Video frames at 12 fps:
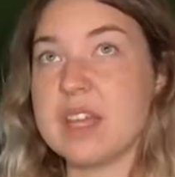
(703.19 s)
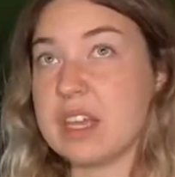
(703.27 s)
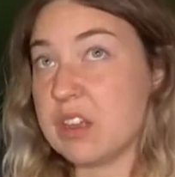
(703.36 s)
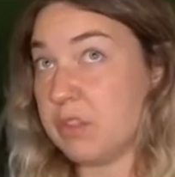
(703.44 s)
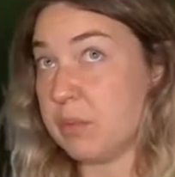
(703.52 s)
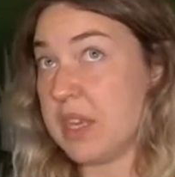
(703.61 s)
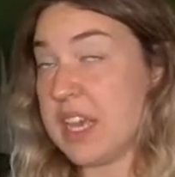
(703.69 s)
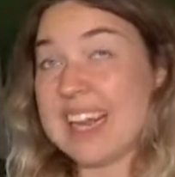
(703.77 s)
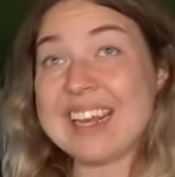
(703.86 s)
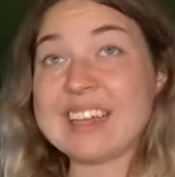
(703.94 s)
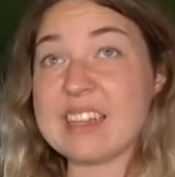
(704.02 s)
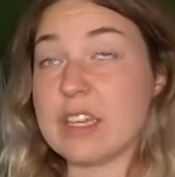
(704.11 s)
It could be
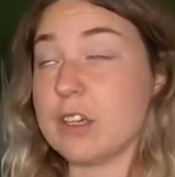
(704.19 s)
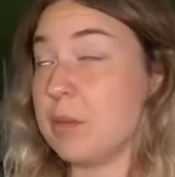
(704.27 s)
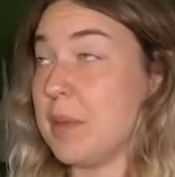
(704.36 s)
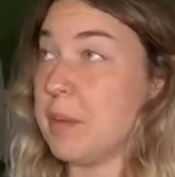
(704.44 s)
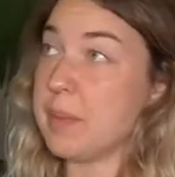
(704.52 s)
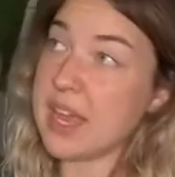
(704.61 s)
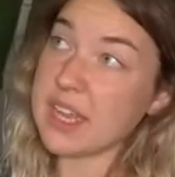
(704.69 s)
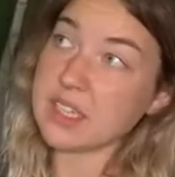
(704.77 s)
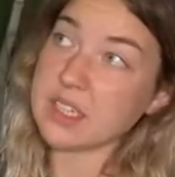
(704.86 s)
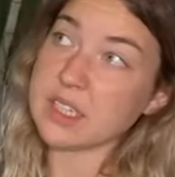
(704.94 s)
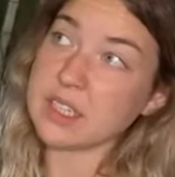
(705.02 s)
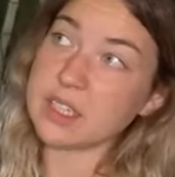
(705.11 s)
anything. It could be a
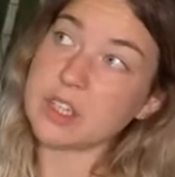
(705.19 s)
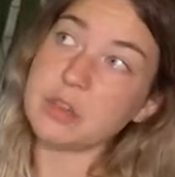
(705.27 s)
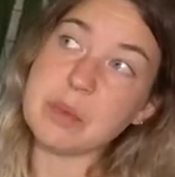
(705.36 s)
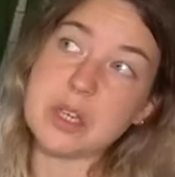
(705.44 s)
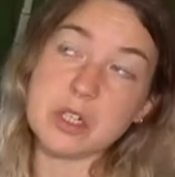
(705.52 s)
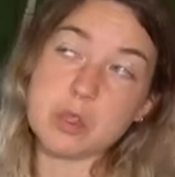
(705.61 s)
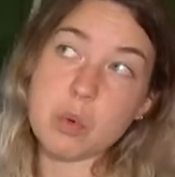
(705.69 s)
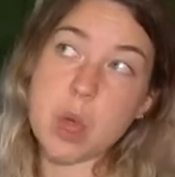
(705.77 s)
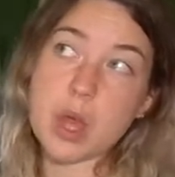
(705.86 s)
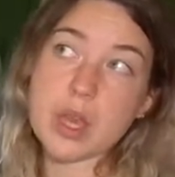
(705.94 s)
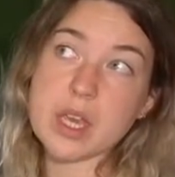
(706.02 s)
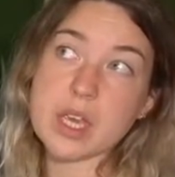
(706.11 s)
painting. It could be a
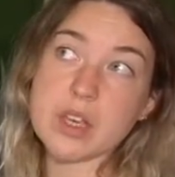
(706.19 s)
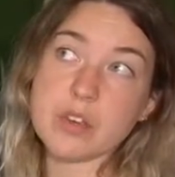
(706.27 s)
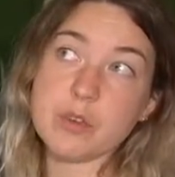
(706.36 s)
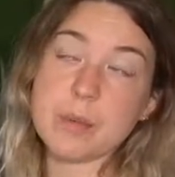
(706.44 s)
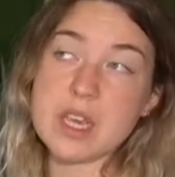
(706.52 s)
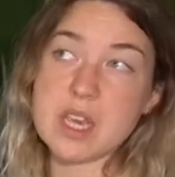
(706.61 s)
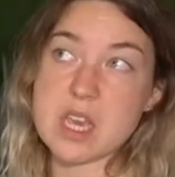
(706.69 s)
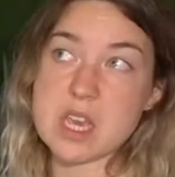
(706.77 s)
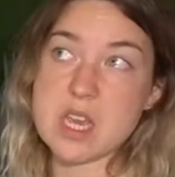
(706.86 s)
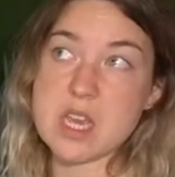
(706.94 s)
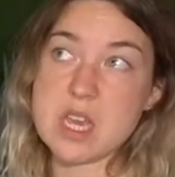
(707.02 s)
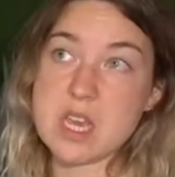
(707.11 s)
drawing. It could be
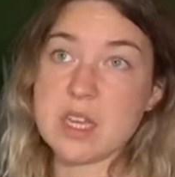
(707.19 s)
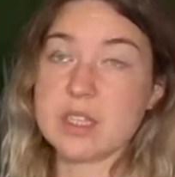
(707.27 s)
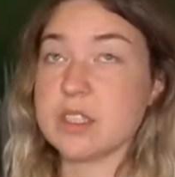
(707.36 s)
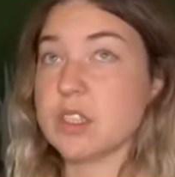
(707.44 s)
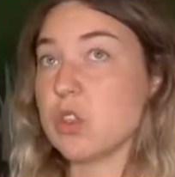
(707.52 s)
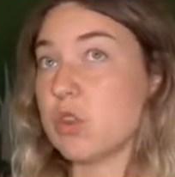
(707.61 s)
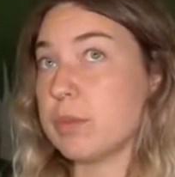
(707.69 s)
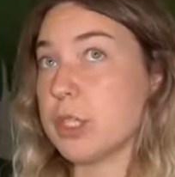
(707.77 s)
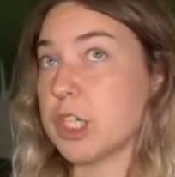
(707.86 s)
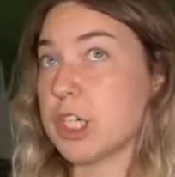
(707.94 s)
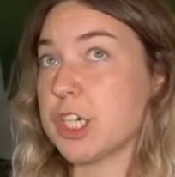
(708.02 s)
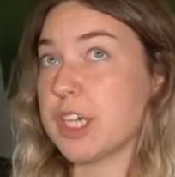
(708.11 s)
a
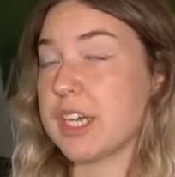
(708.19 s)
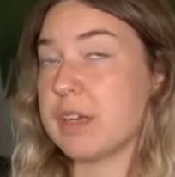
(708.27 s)
sculpture.